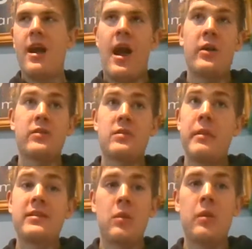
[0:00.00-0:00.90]
I got to
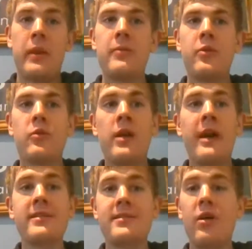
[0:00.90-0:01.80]
meet so many people like
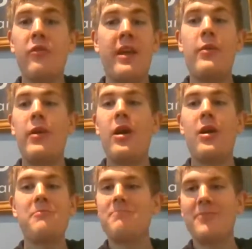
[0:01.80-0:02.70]
yourself, and here we
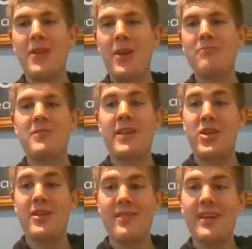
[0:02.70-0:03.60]
are, you know,
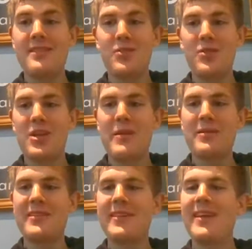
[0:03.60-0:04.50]
6 years later talking about
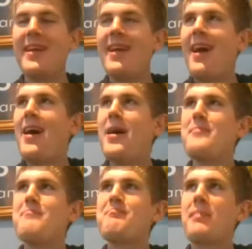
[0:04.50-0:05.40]
it.
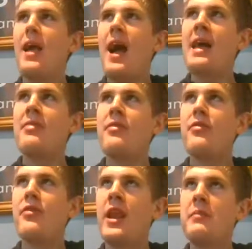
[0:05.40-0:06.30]
And
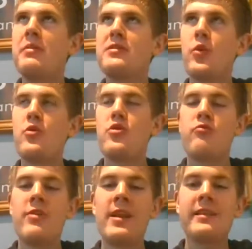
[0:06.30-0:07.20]
the Olympic torch
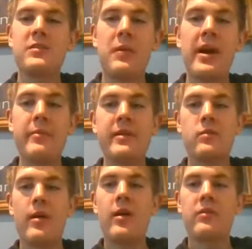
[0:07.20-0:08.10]
really inspired me as
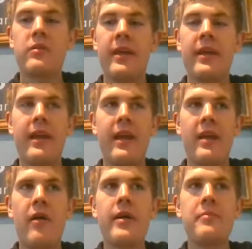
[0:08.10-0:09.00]
well to think,
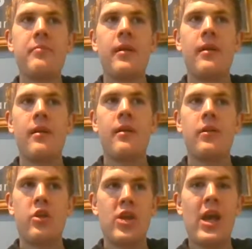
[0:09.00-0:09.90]
if I'm
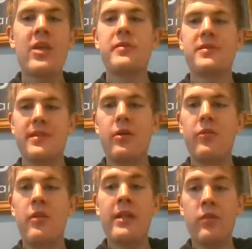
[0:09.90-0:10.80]
going to challenge
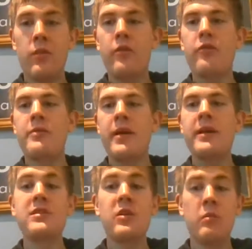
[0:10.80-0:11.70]
myself, like doing the 3
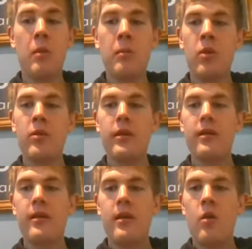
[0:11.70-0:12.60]
peaks, doing Mont Blanc,
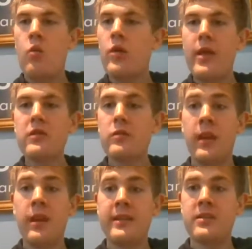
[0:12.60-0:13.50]
what else would
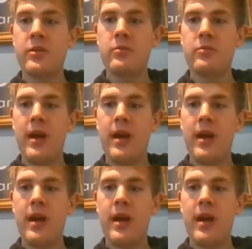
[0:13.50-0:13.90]
it lead to?